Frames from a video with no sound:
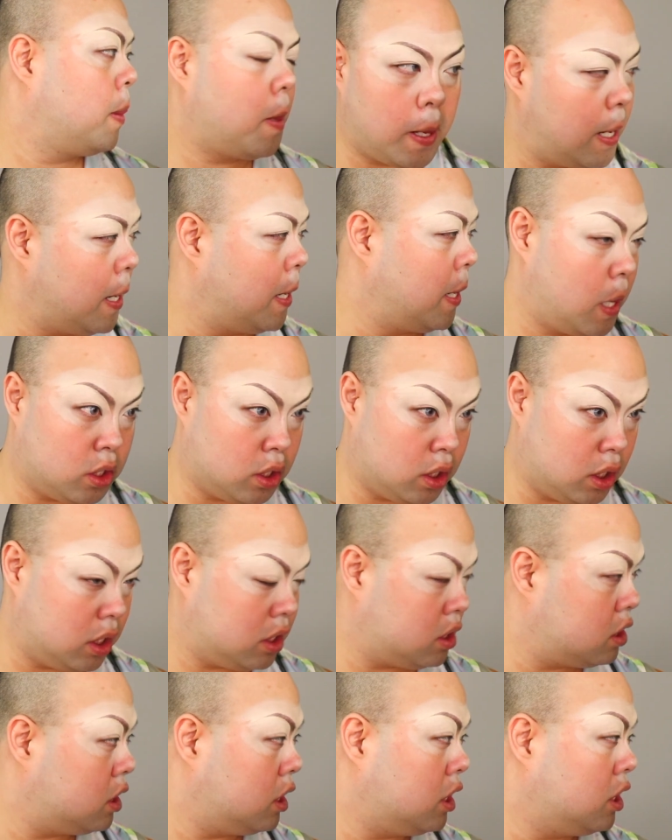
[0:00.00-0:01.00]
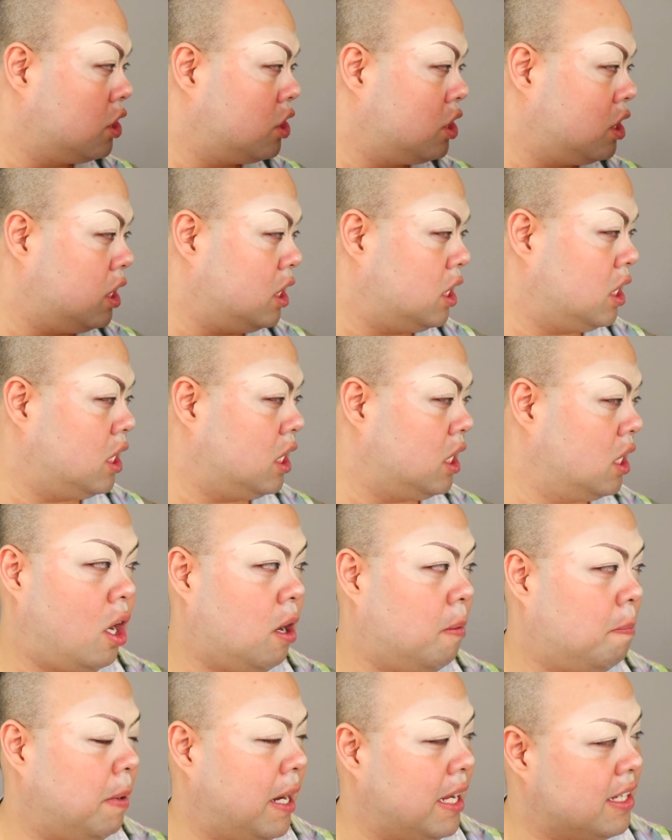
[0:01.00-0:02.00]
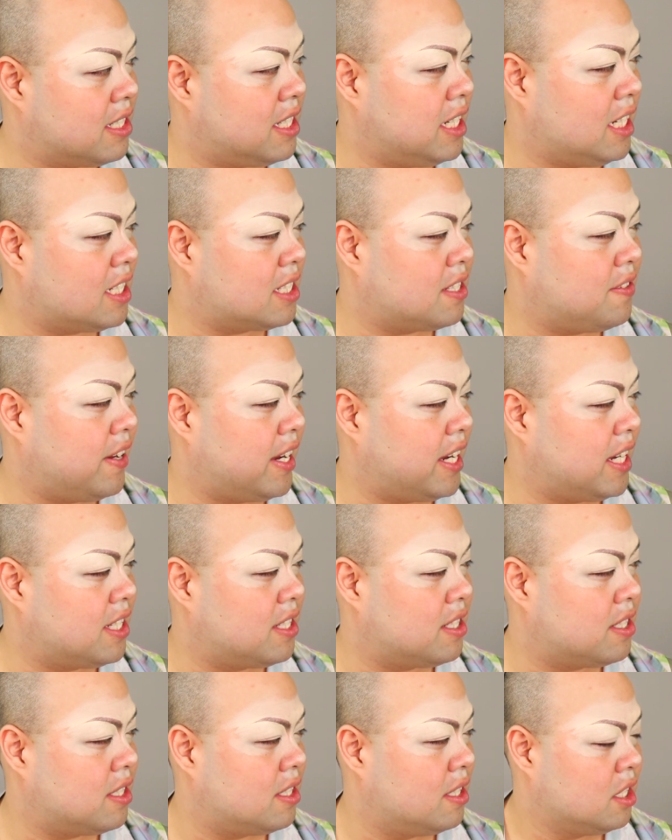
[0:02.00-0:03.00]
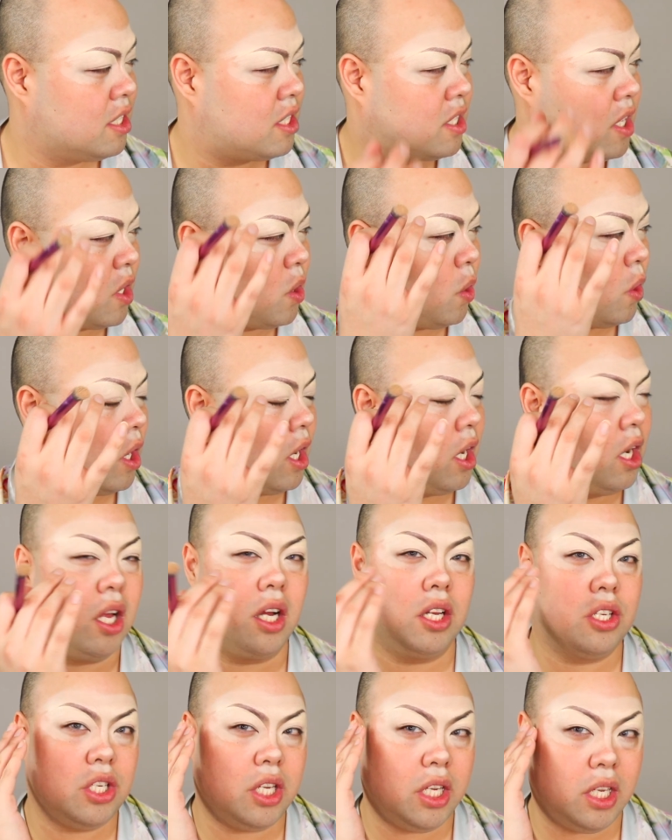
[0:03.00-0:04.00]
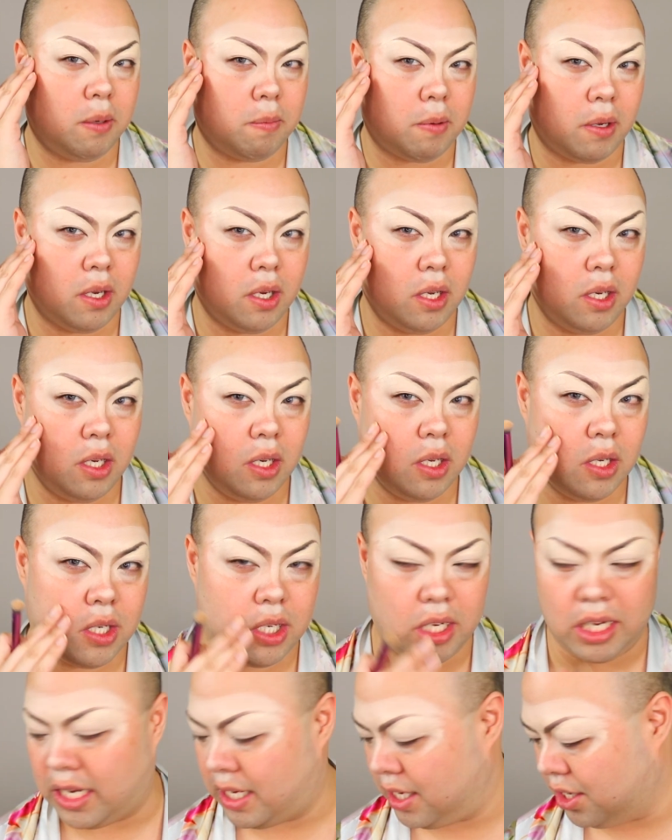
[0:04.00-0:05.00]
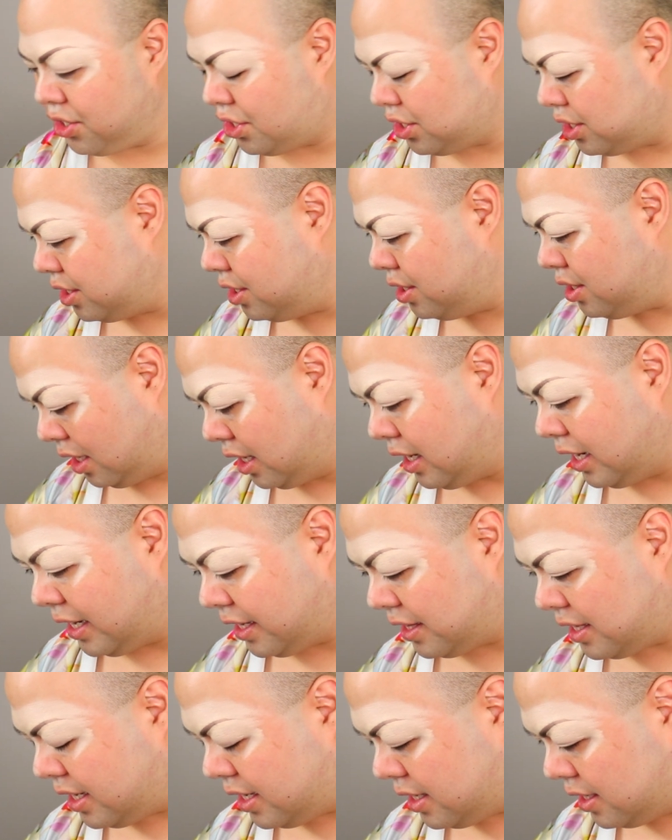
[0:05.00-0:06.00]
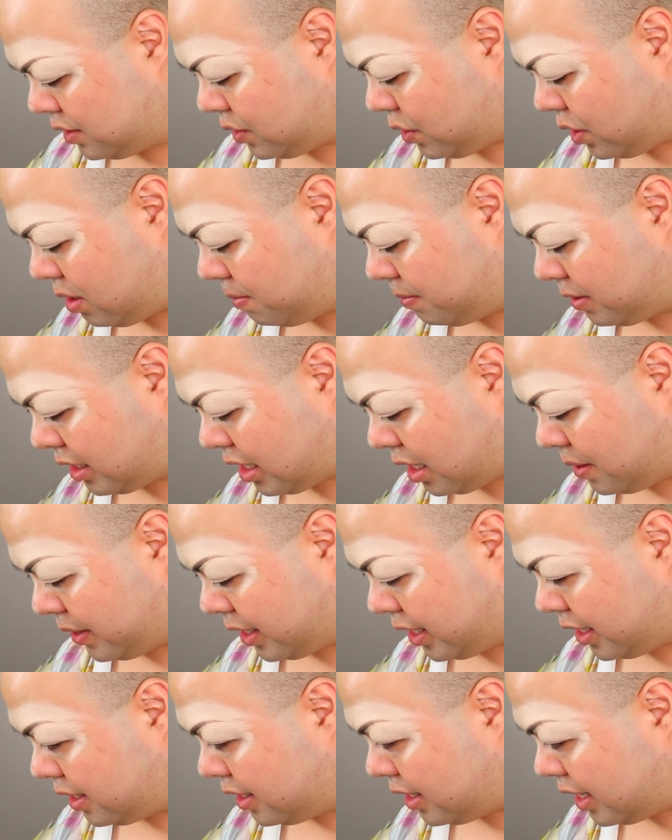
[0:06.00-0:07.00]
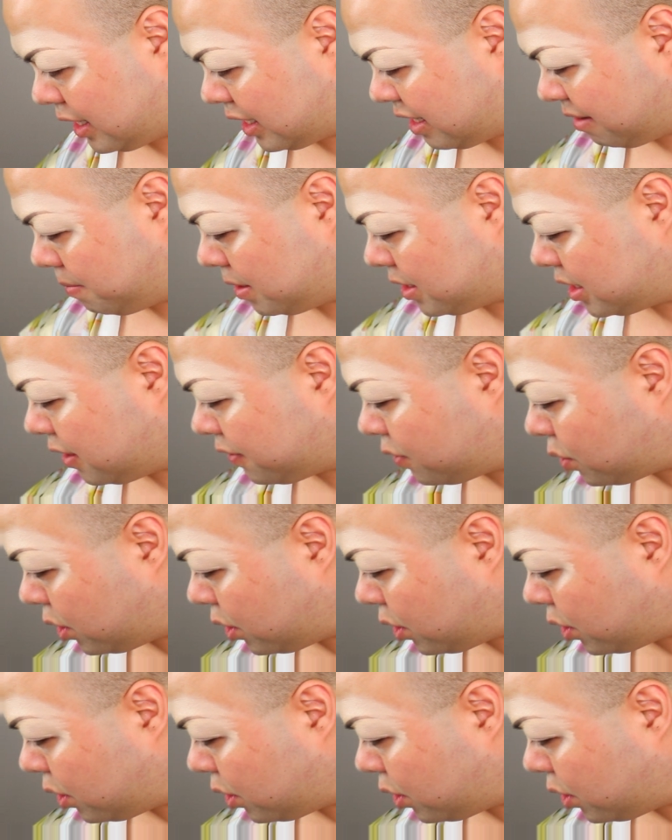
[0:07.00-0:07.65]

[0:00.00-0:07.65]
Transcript: Okay, so let's see. On Plastique's face, she's got quite a lot of cheekbone. She's Asian, I like that. So I'm going to go in and give myself